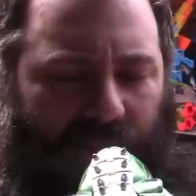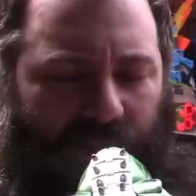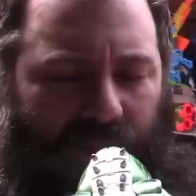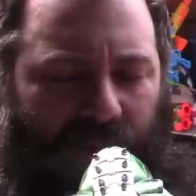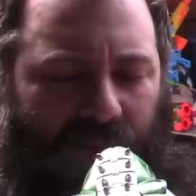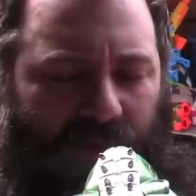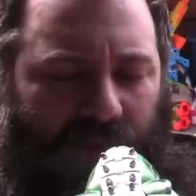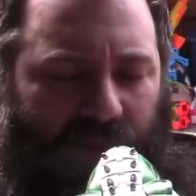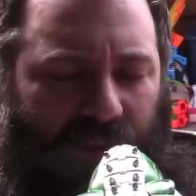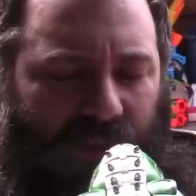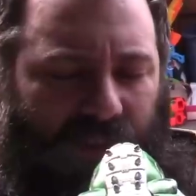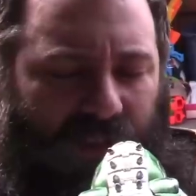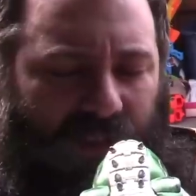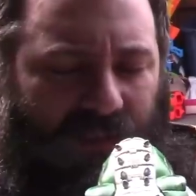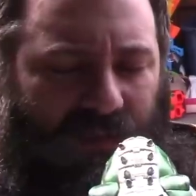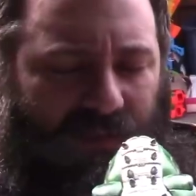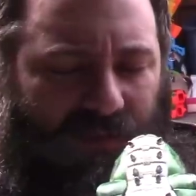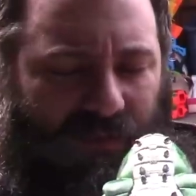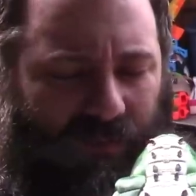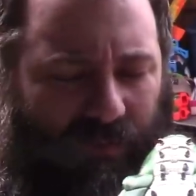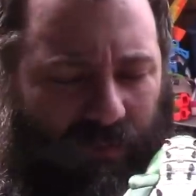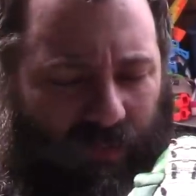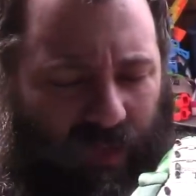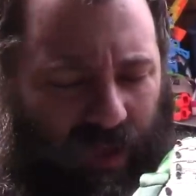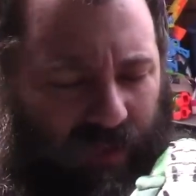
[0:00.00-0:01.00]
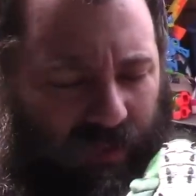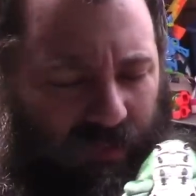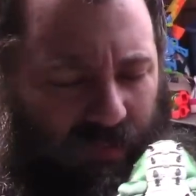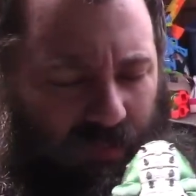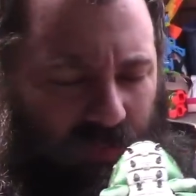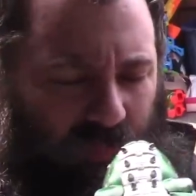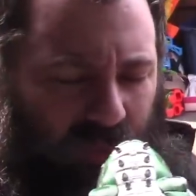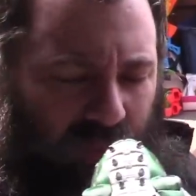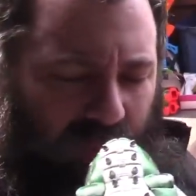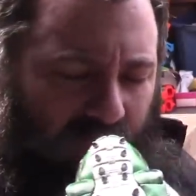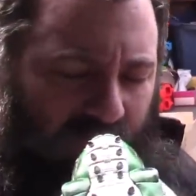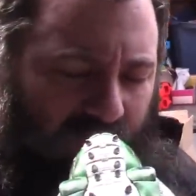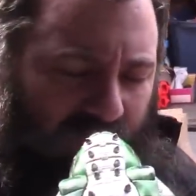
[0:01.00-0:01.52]
looks like it might
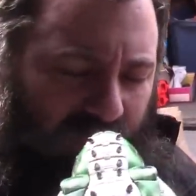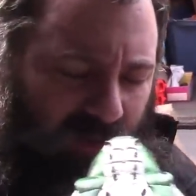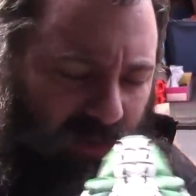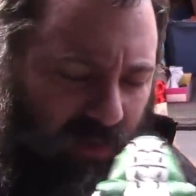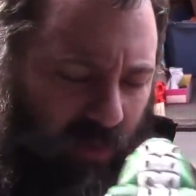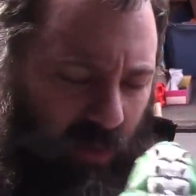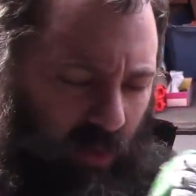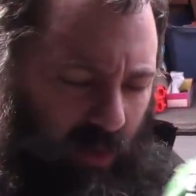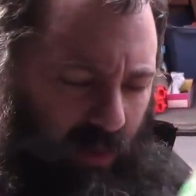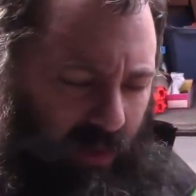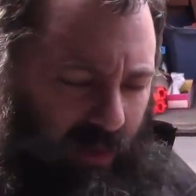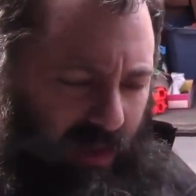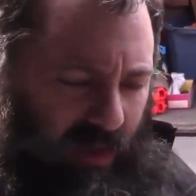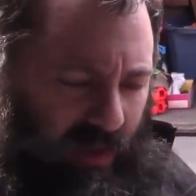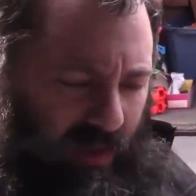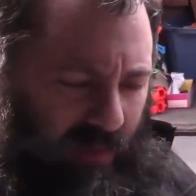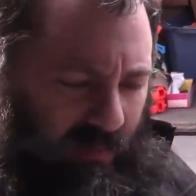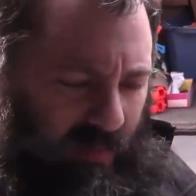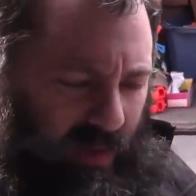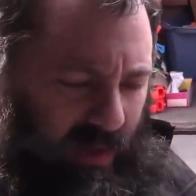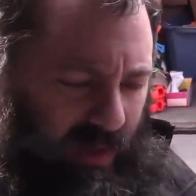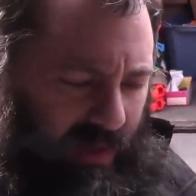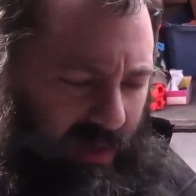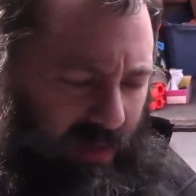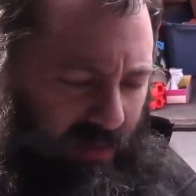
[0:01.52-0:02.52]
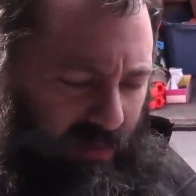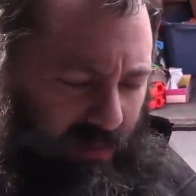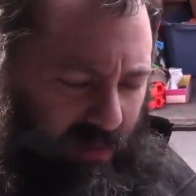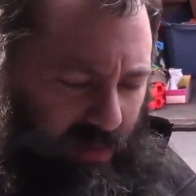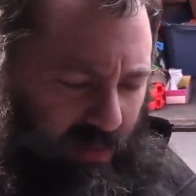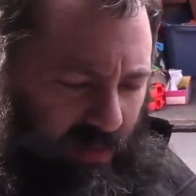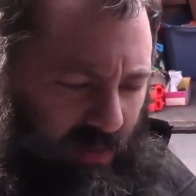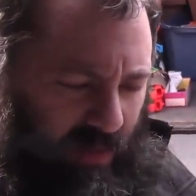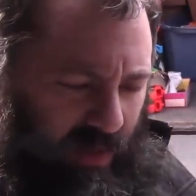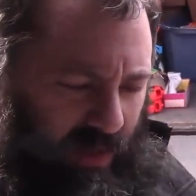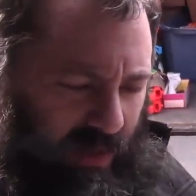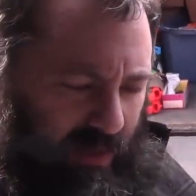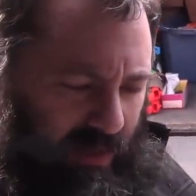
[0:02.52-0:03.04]
be a squirt gun, but I don't
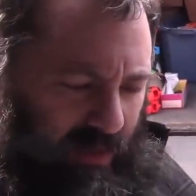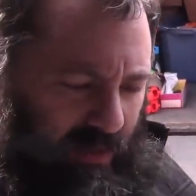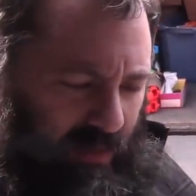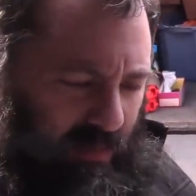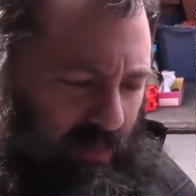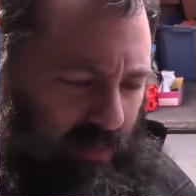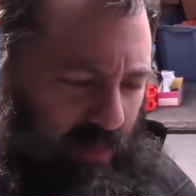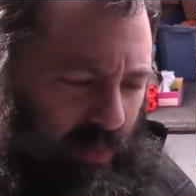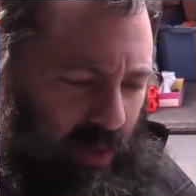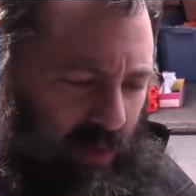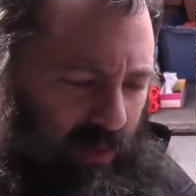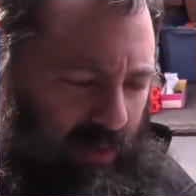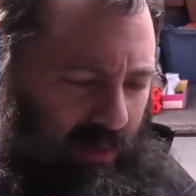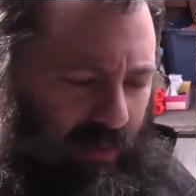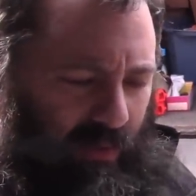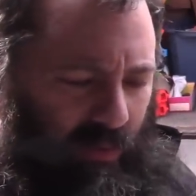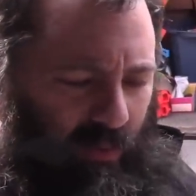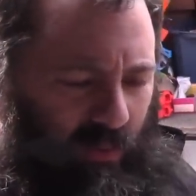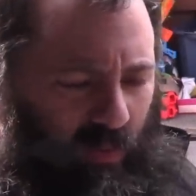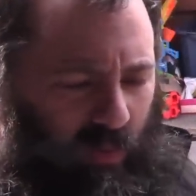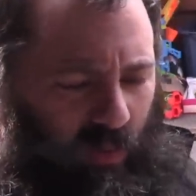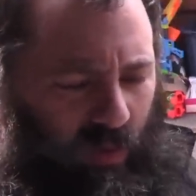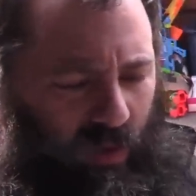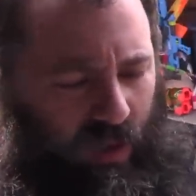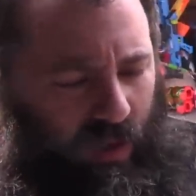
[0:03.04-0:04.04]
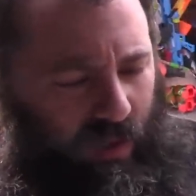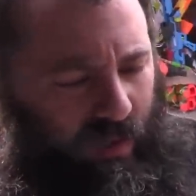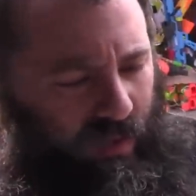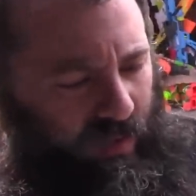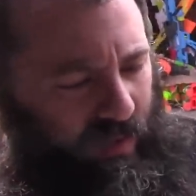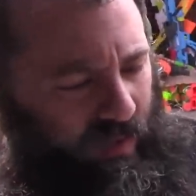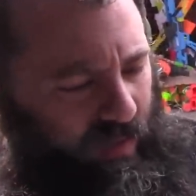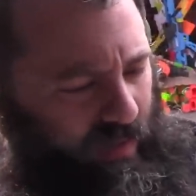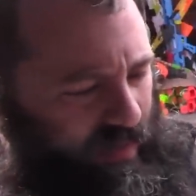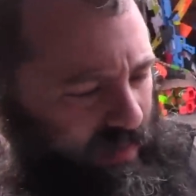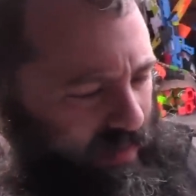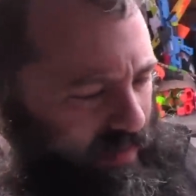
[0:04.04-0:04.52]
know where you'd put the water.